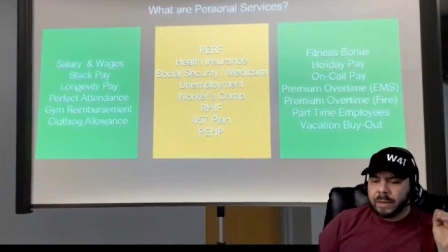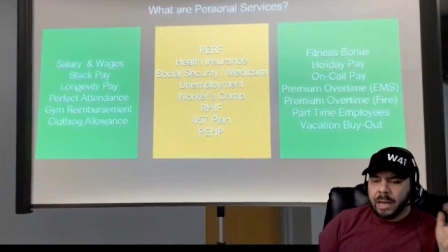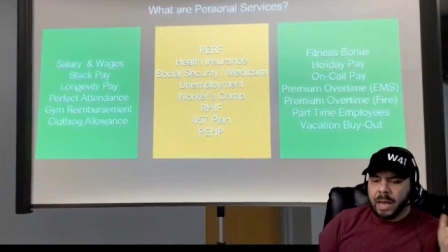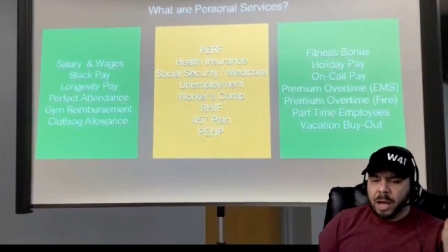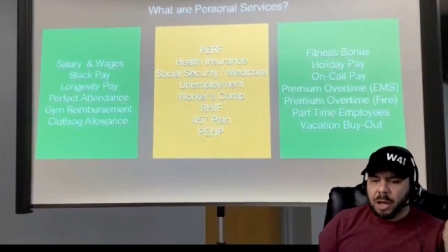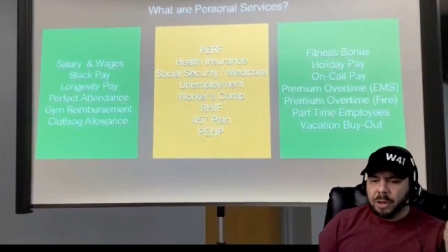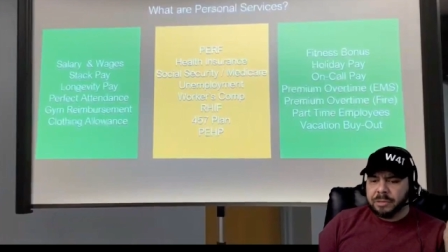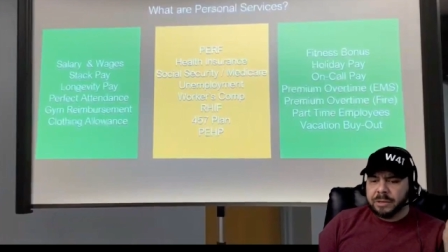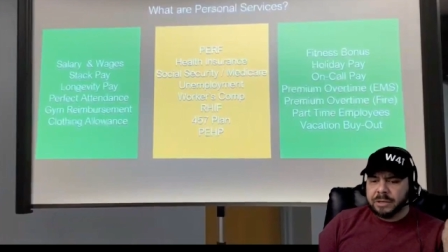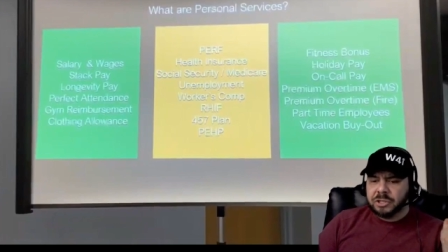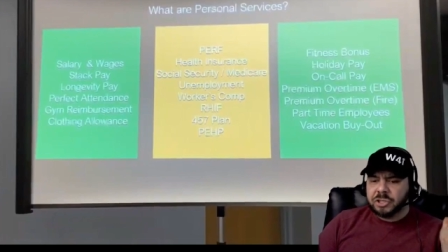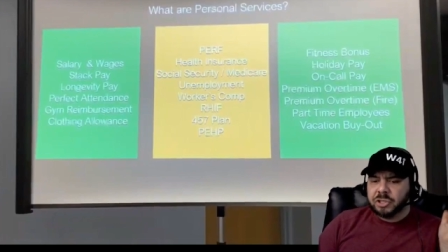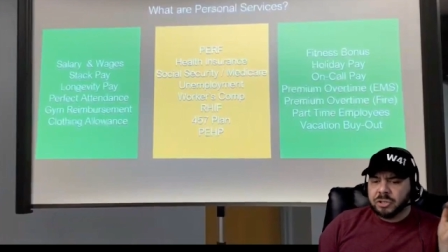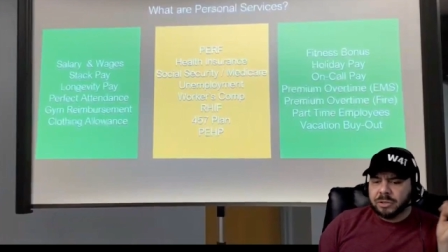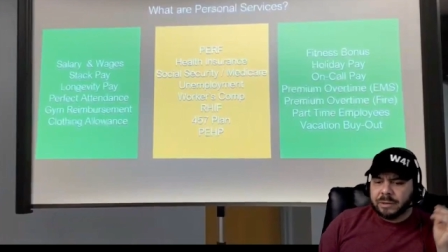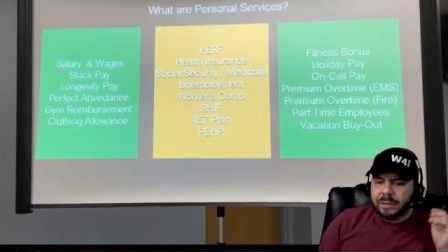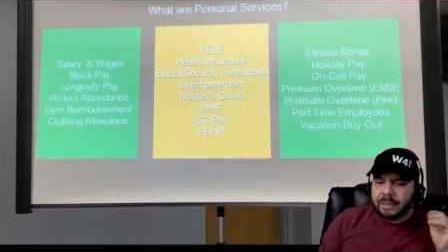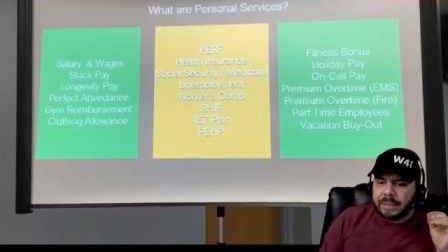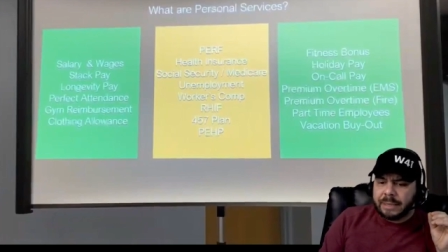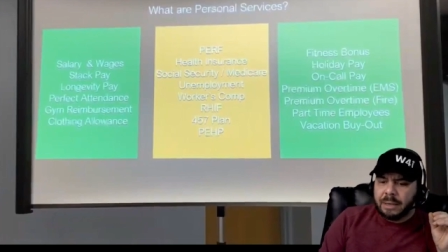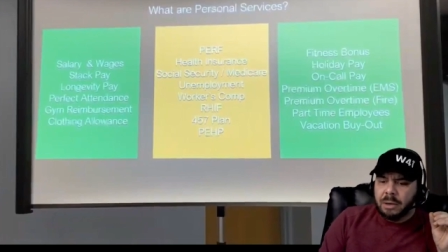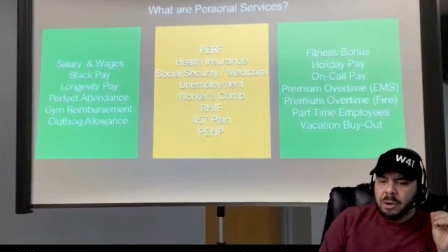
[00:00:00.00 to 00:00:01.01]
Health
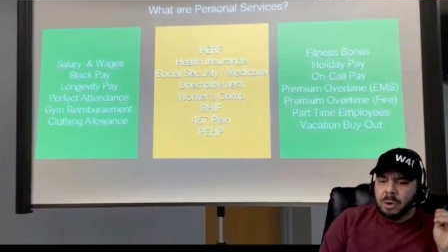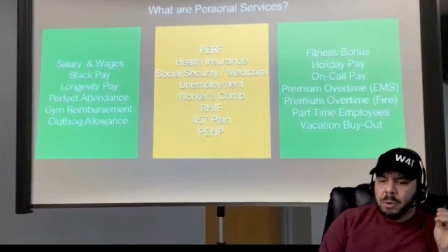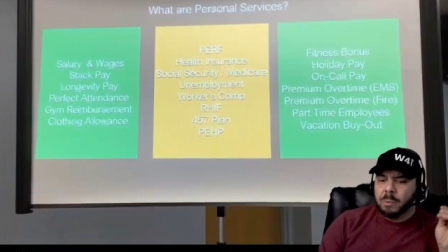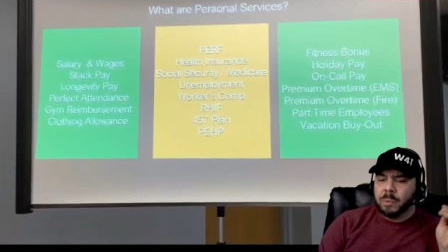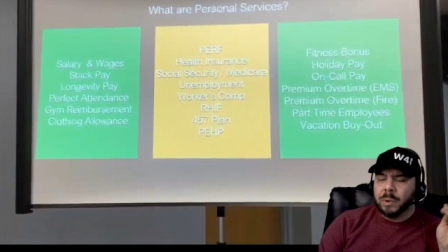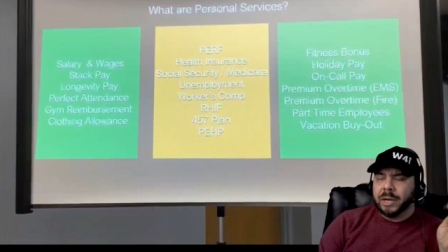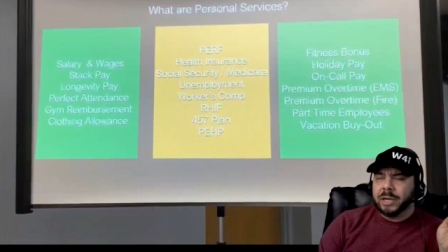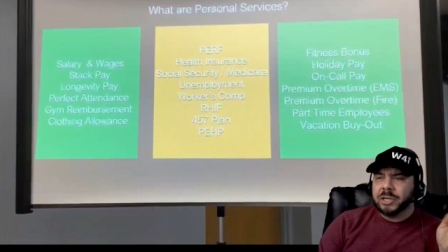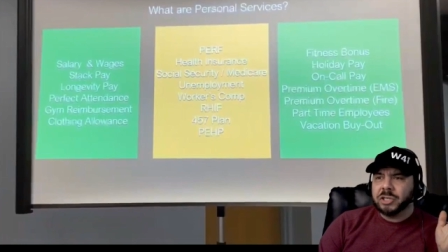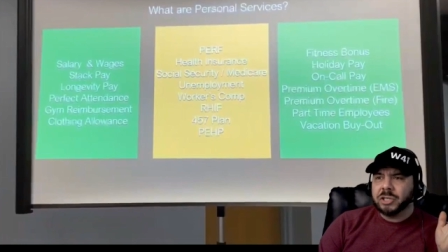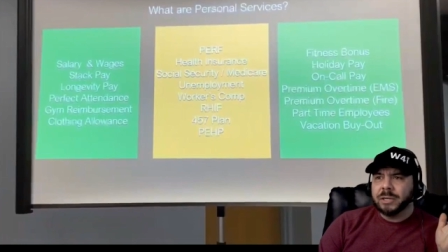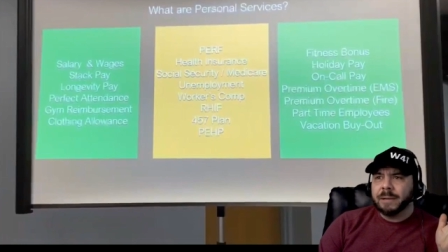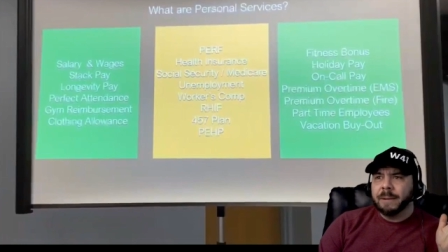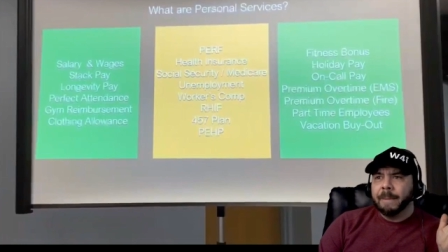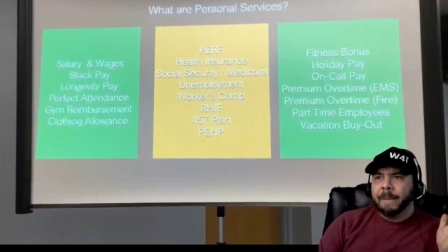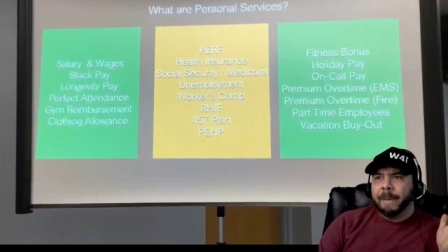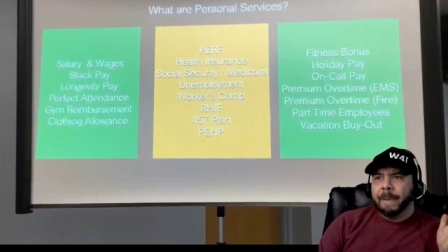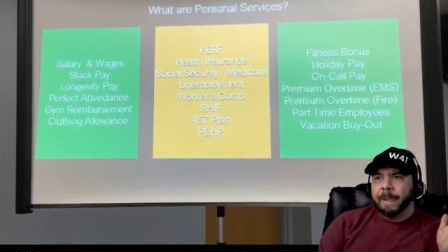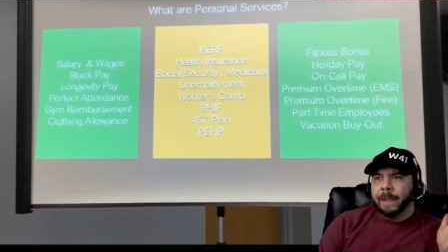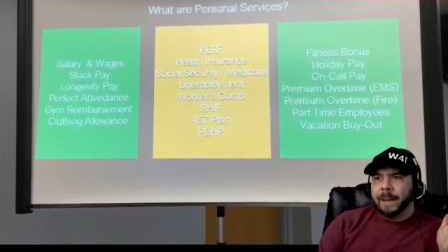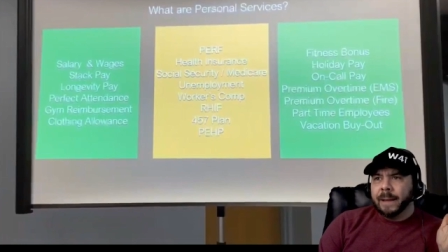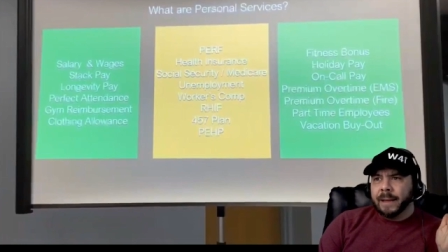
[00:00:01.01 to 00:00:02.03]
insurance, which,
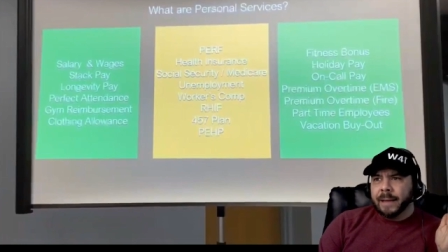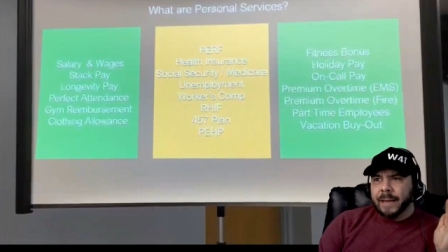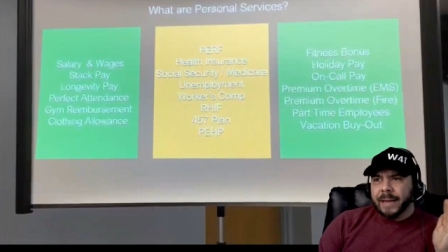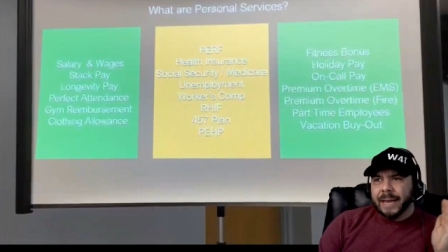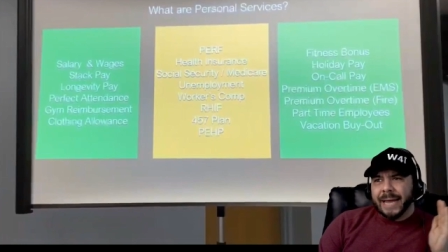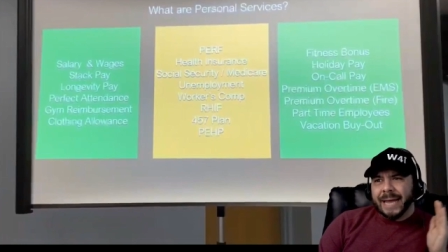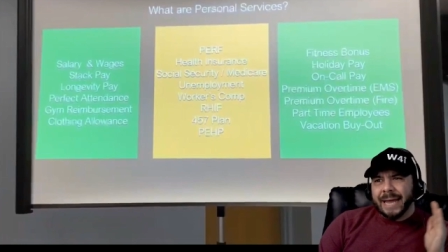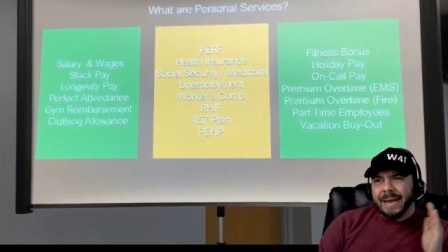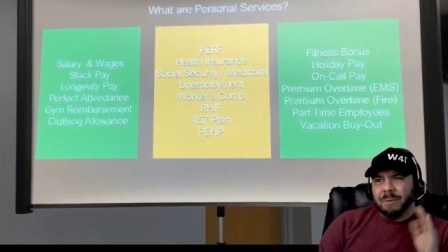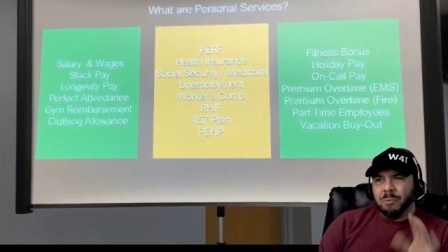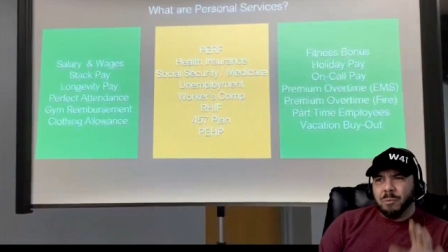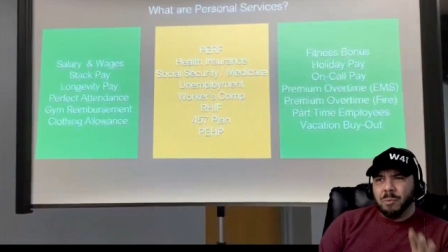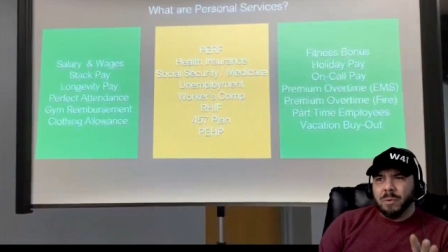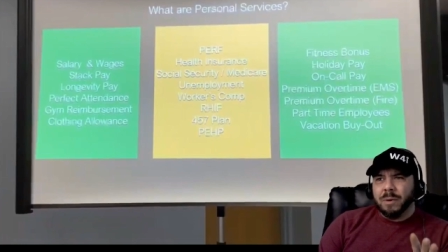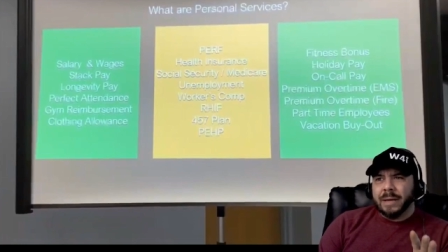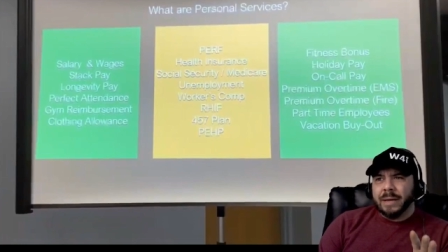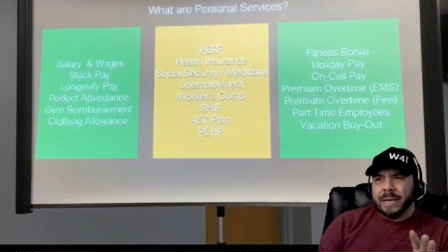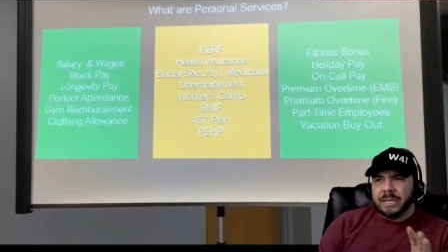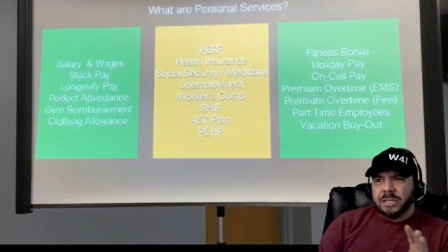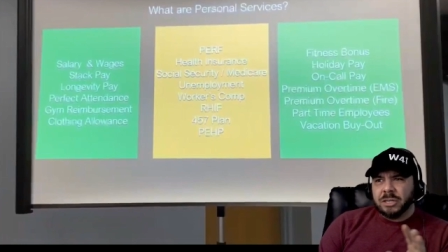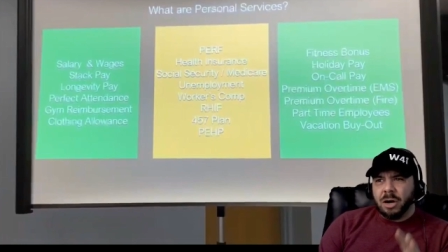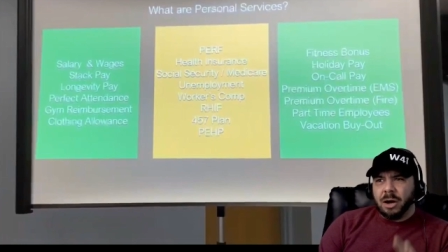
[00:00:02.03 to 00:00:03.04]
and
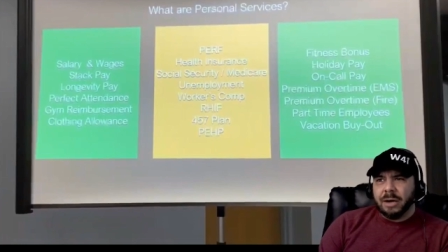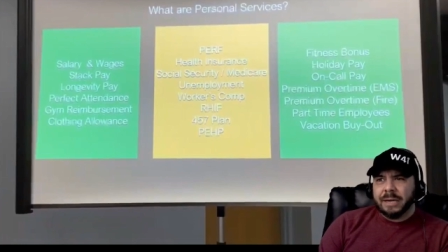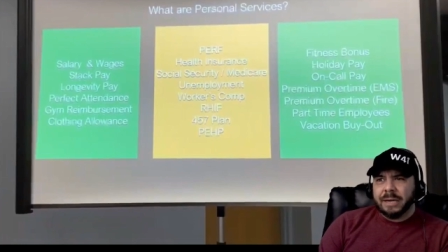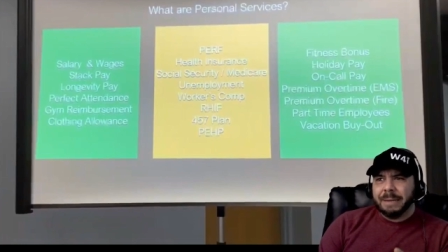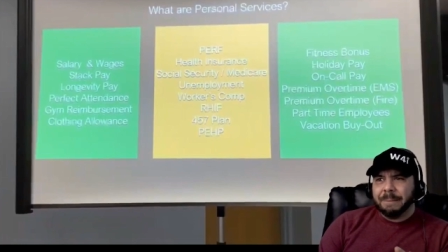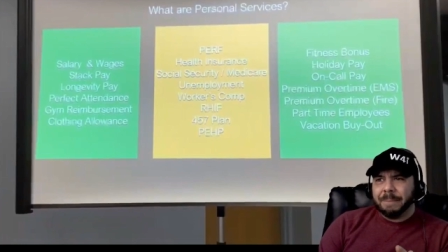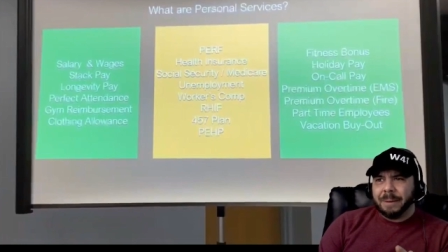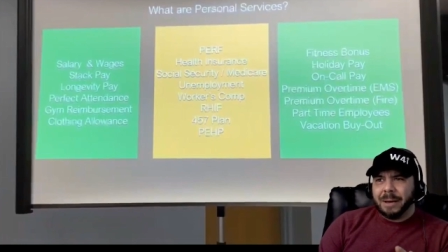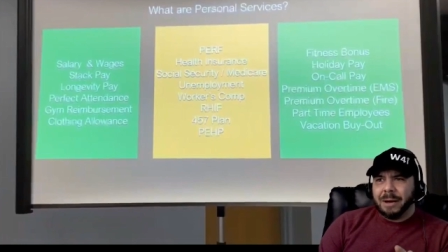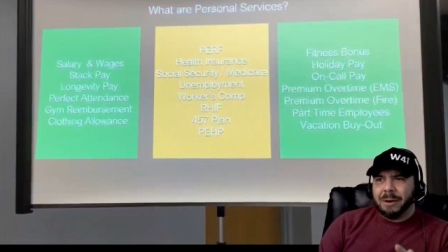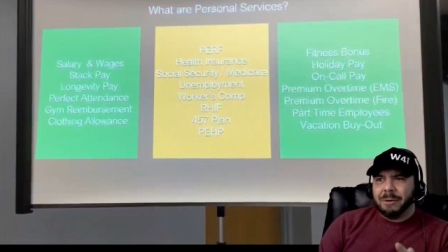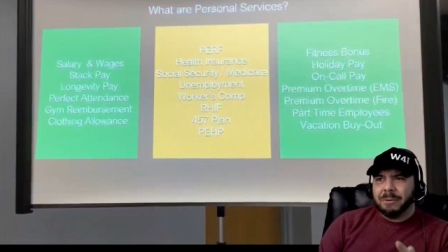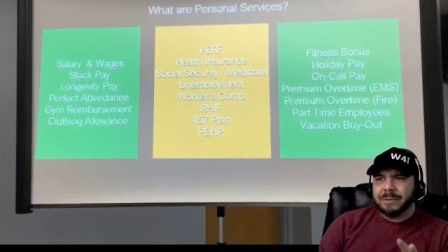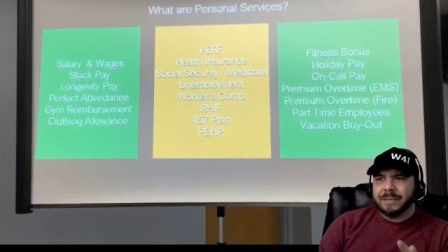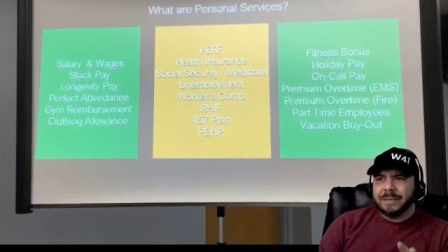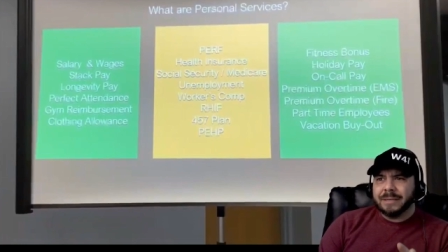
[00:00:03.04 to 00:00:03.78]
he talks about